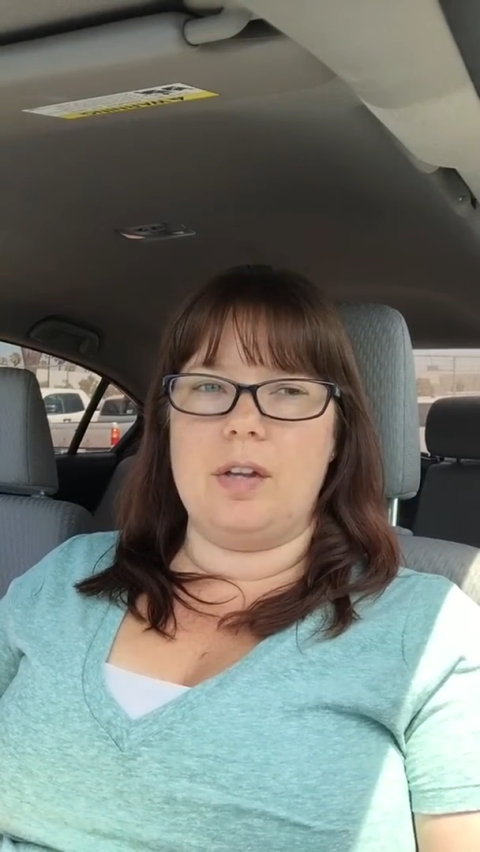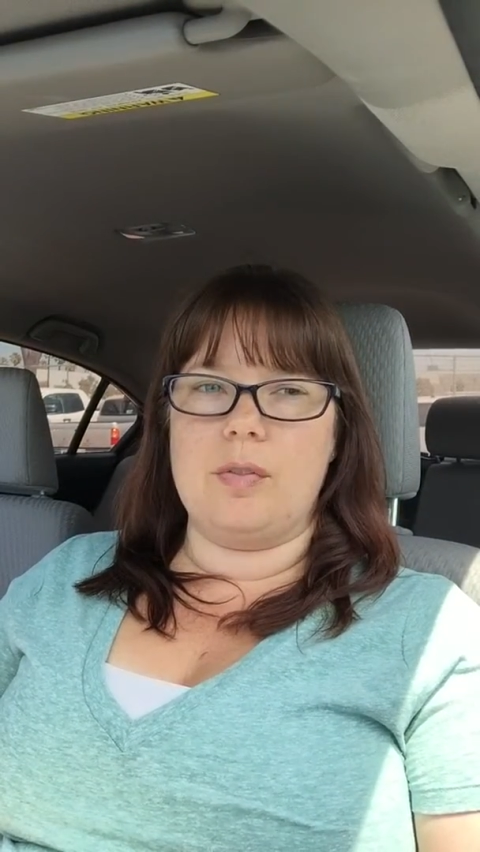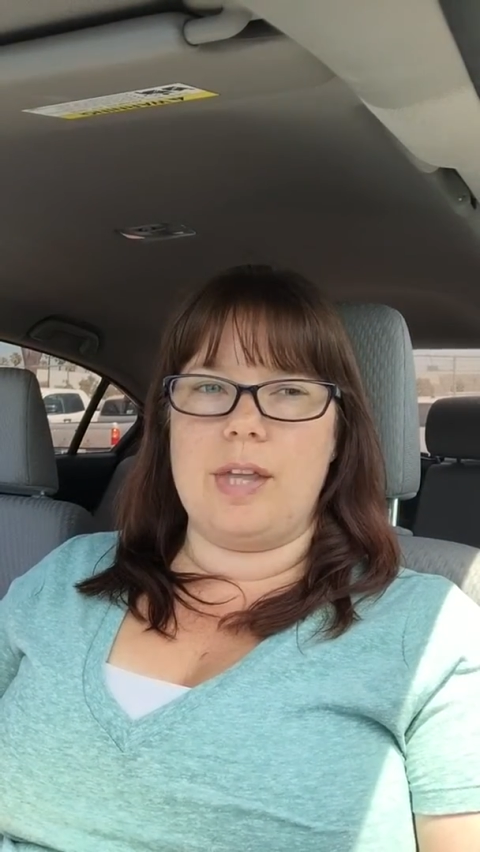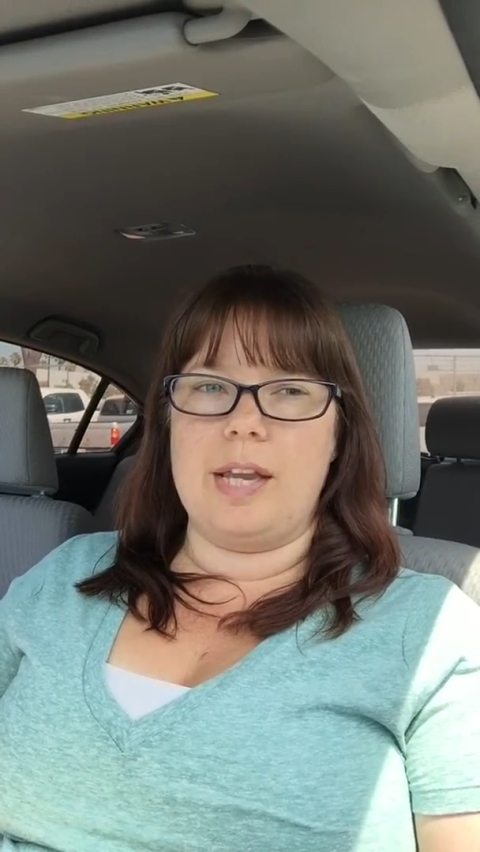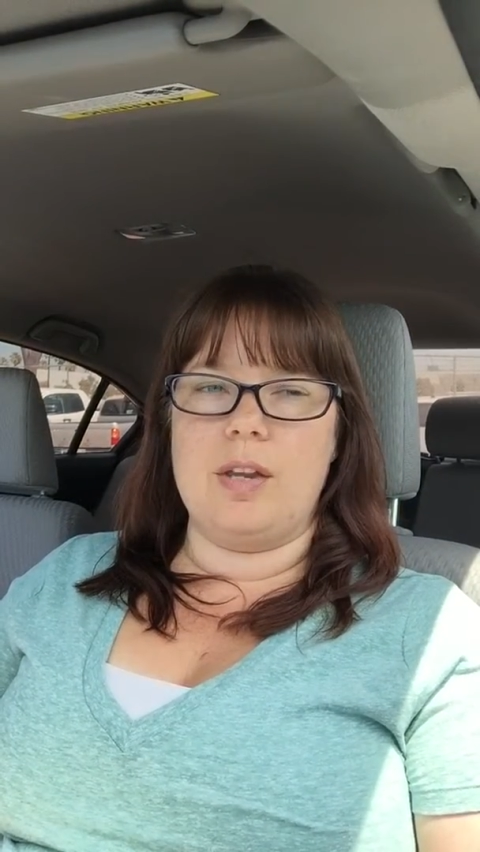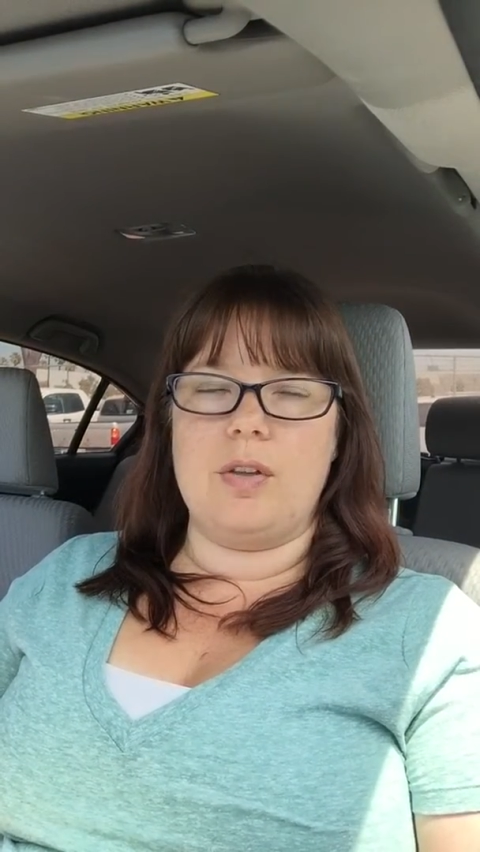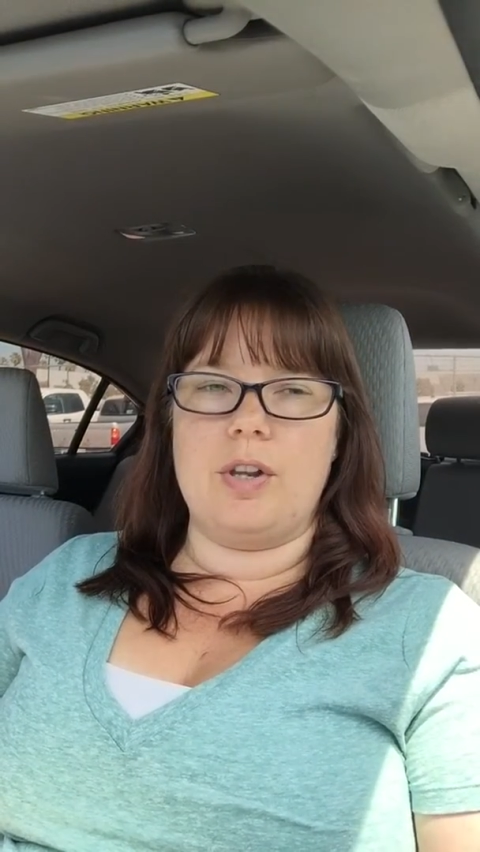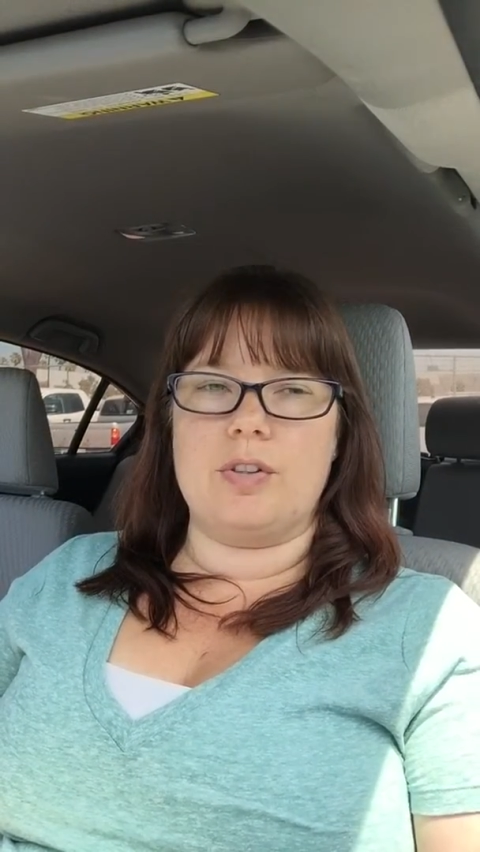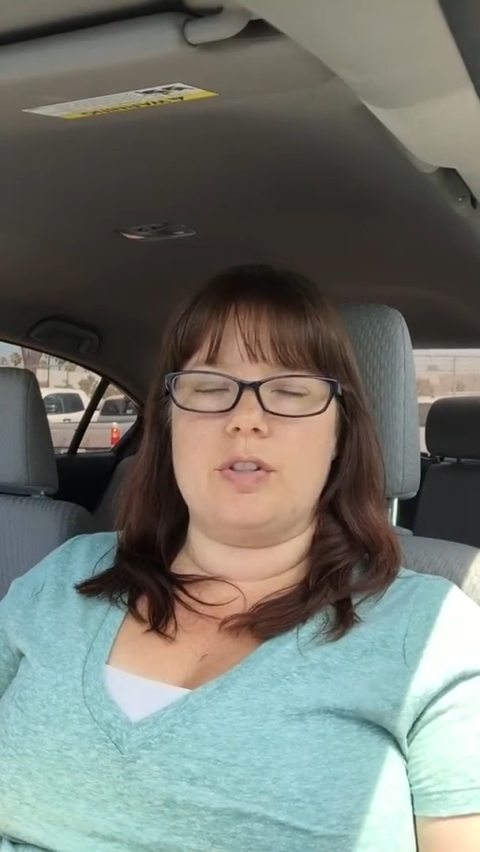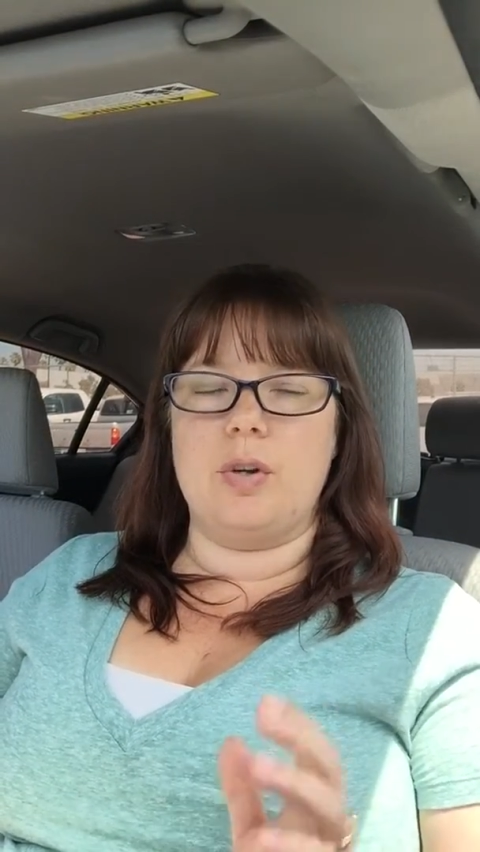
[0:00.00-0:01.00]

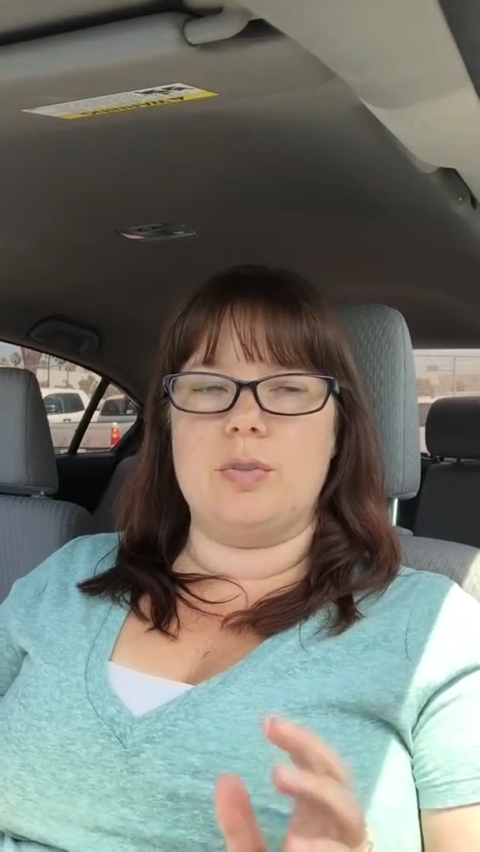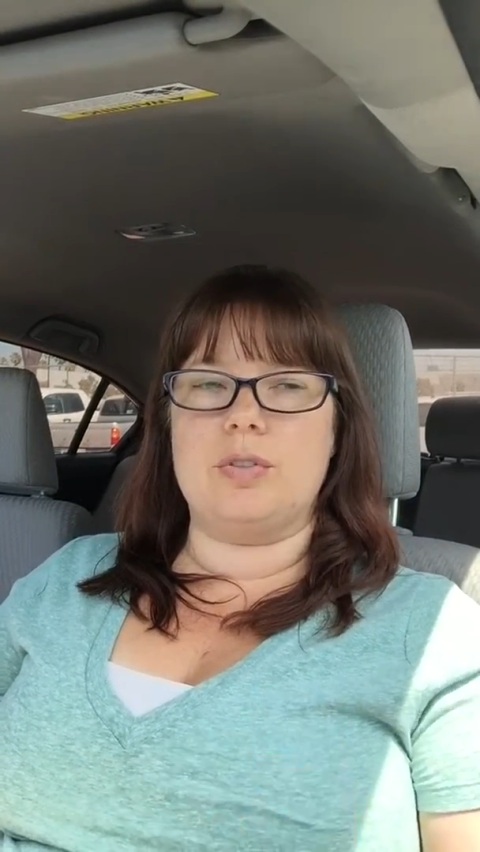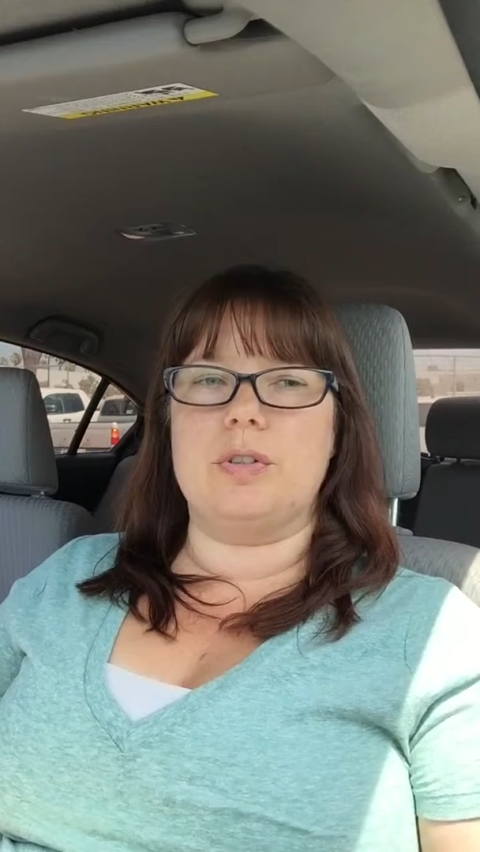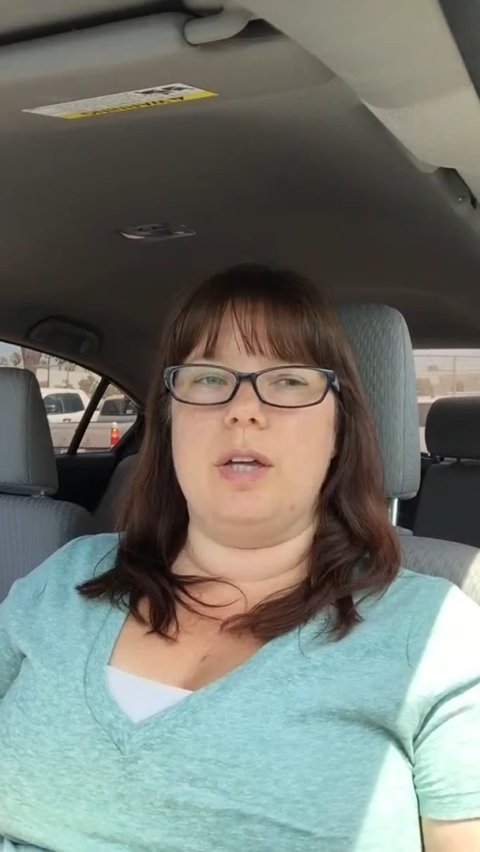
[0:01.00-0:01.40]
there's no